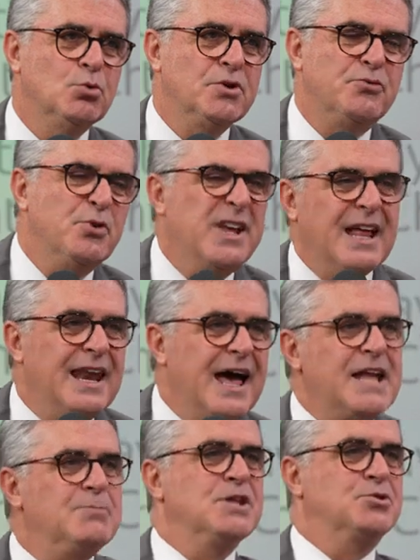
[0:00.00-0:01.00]
with
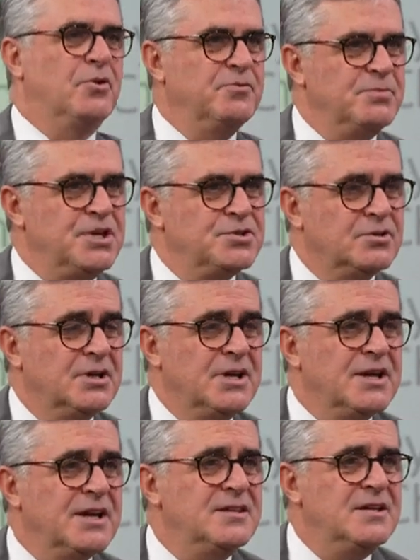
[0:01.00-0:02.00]
realignment of mission,
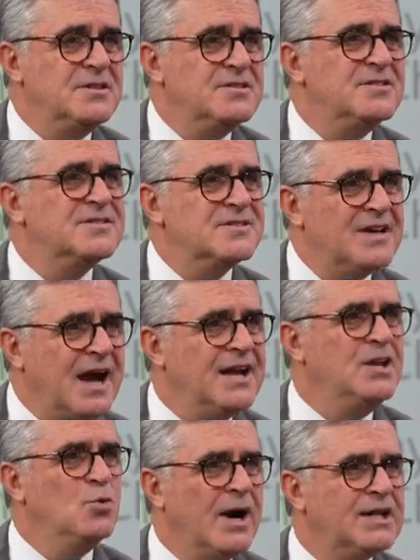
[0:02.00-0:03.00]
and it's
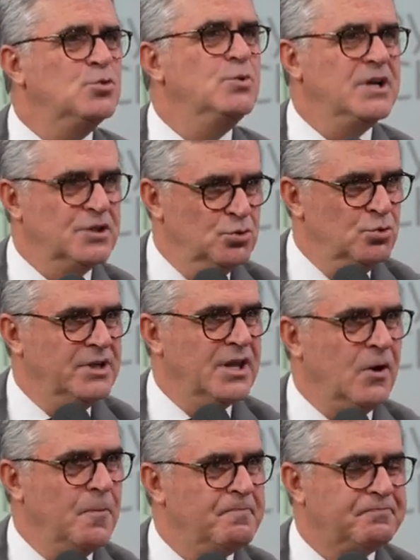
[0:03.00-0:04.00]
exactly what we are doing
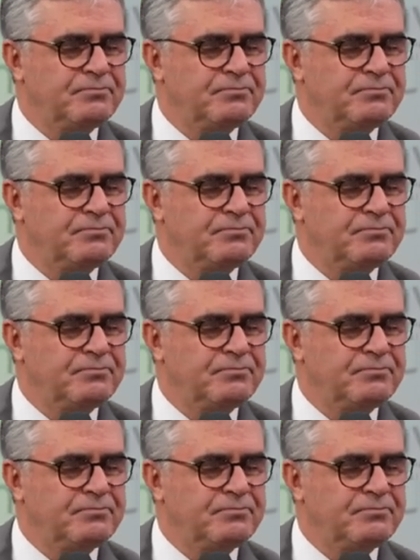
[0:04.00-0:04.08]
now.